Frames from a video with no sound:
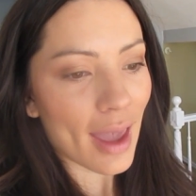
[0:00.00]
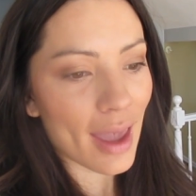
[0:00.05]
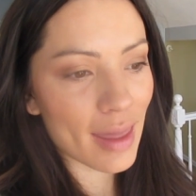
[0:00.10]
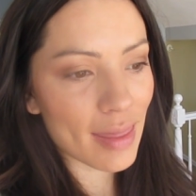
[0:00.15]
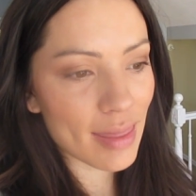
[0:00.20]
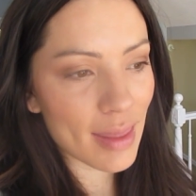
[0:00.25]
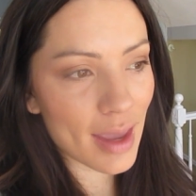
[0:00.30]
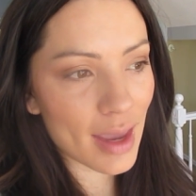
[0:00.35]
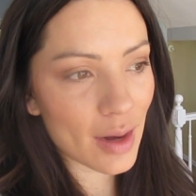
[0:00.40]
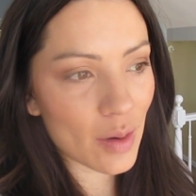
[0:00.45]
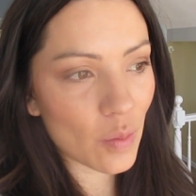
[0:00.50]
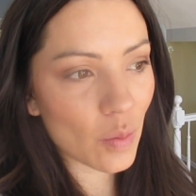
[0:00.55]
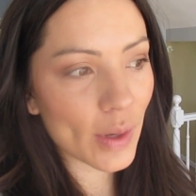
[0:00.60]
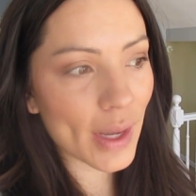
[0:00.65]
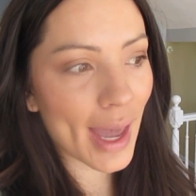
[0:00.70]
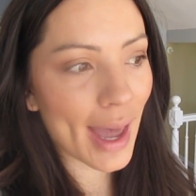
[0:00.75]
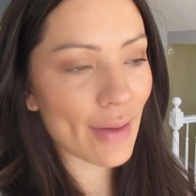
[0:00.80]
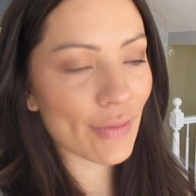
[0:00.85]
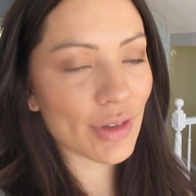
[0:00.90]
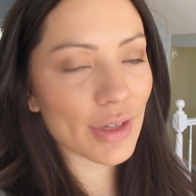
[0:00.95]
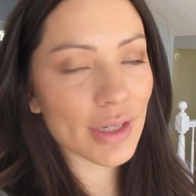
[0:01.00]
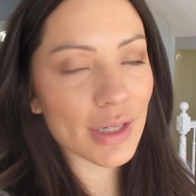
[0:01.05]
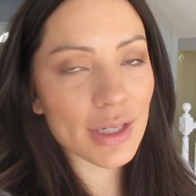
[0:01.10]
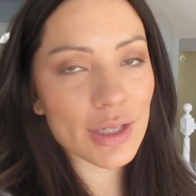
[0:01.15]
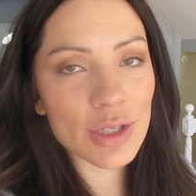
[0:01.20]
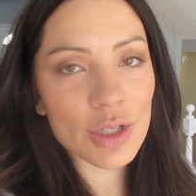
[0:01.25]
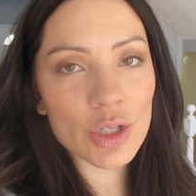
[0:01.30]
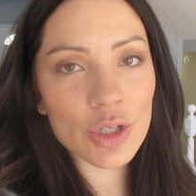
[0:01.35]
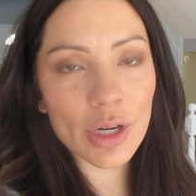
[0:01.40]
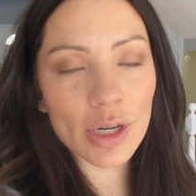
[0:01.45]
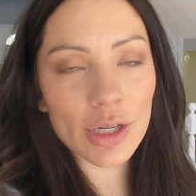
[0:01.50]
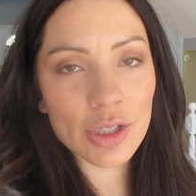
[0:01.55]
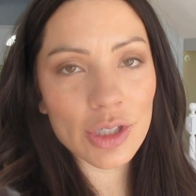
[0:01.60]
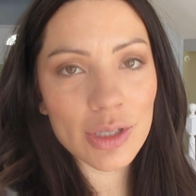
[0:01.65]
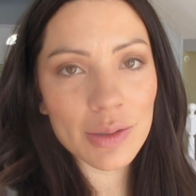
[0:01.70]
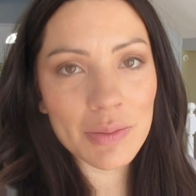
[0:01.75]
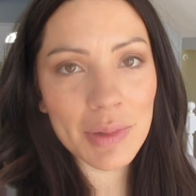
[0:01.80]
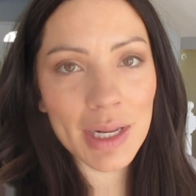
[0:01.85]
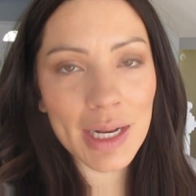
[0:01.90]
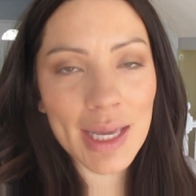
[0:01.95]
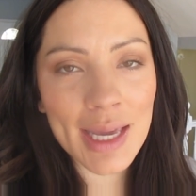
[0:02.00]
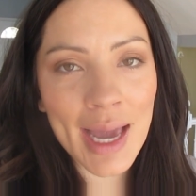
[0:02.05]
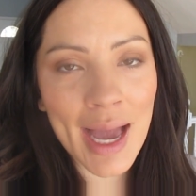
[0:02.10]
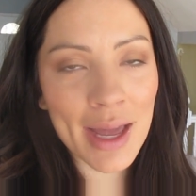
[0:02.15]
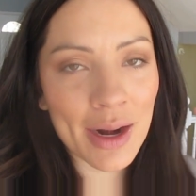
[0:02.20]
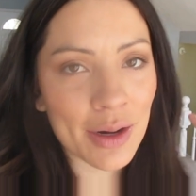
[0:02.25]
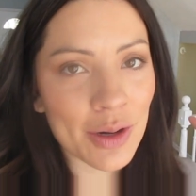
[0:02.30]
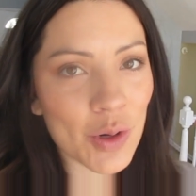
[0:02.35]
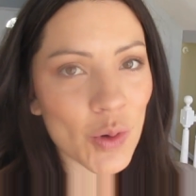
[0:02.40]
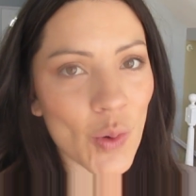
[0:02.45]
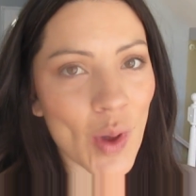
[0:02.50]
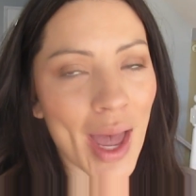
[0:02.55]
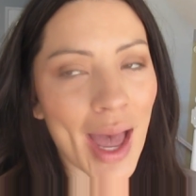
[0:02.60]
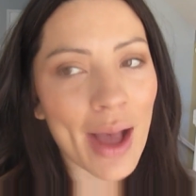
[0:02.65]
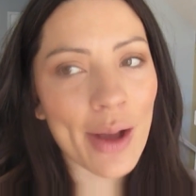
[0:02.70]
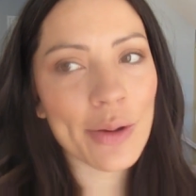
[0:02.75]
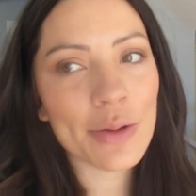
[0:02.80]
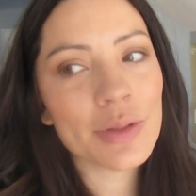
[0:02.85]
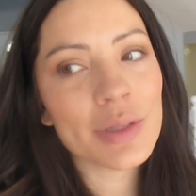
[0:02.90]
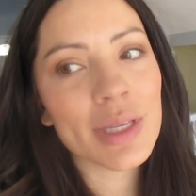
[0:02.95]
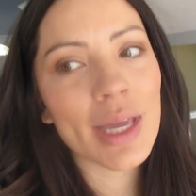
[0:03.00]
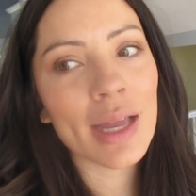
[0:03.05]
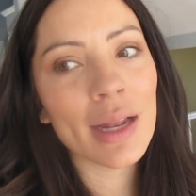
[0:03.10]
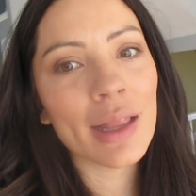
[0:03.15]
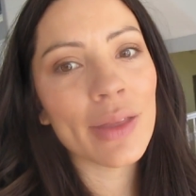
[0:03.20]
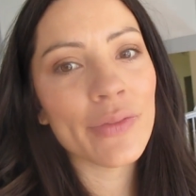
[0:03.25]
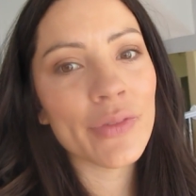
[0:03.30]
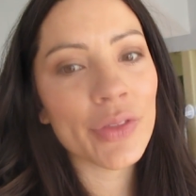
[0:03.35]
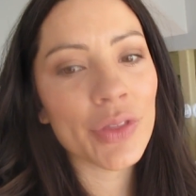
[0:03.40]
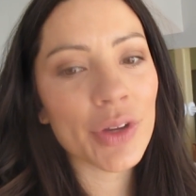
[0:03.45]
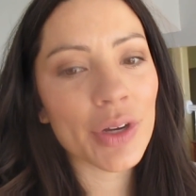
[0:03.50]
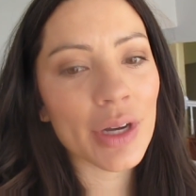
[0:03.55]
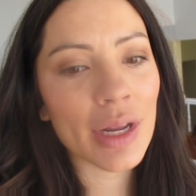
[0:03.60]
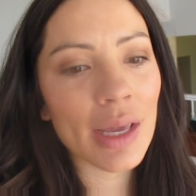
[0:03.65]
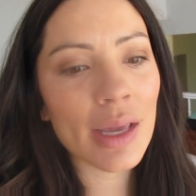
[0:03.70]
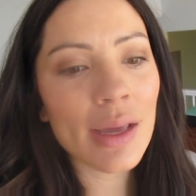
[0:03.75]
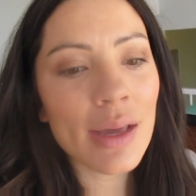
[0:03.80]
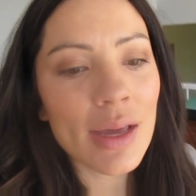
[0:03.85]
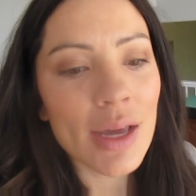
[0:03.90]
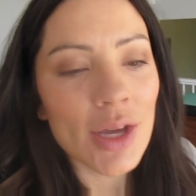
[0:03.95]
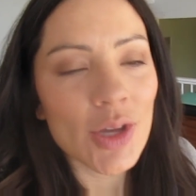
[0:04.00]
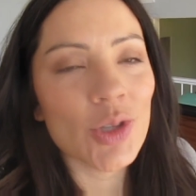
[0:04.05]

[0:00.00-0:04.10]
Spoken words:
and then we have a construction meeting at our new house at 11:30.